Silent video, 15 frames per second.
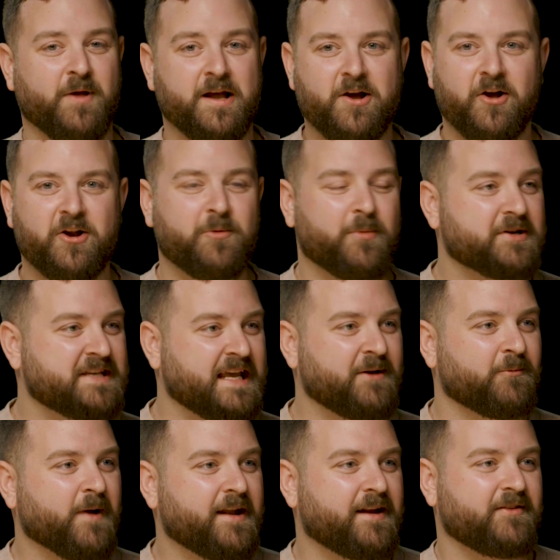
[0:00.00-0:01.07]
you like audiobooks, he
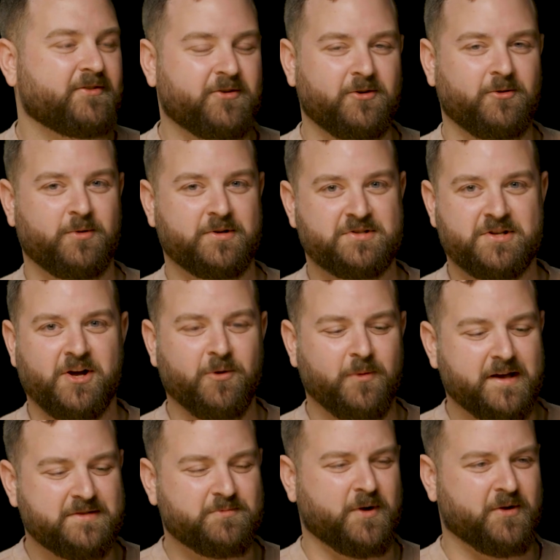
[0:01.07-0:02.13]
read it too, which is
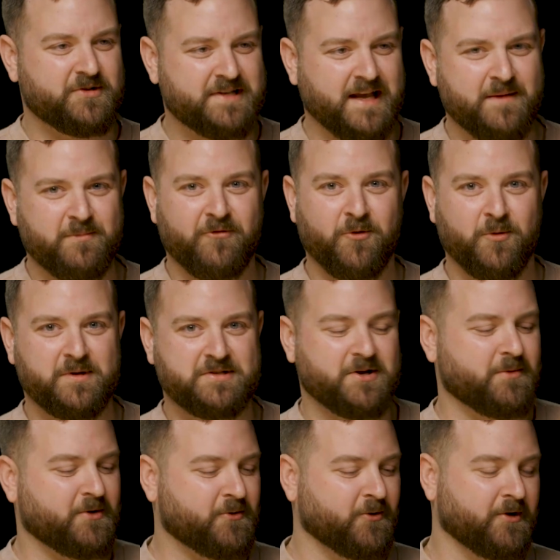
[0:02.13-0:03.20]
always, we were saying before we
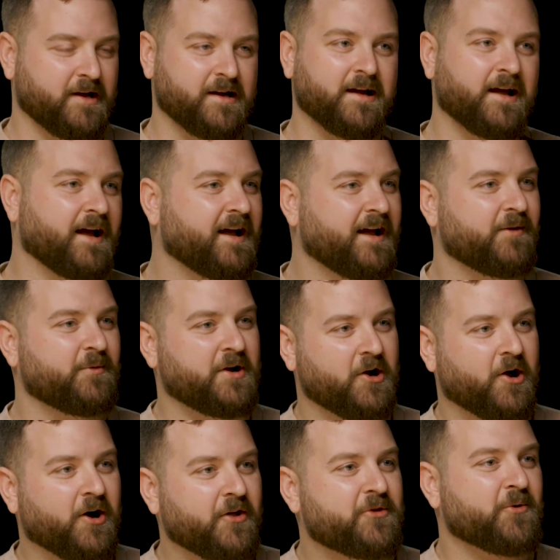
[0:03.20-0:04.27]
started recording, when an
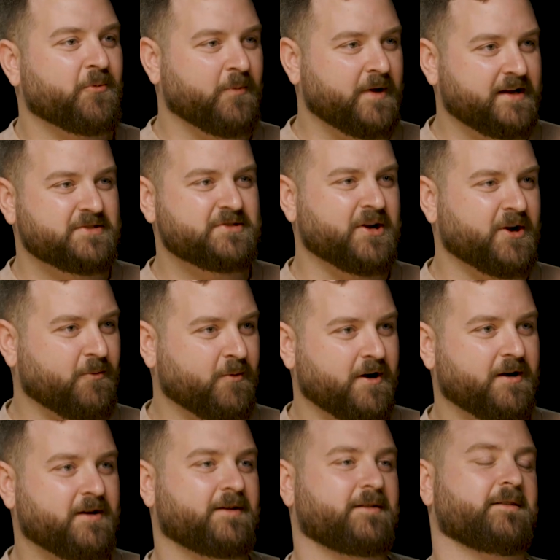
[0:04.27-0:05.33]
author reads their
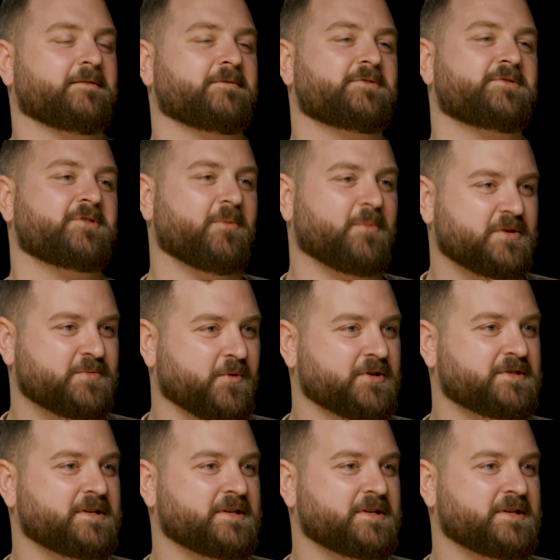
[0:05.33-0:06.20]
work, so much more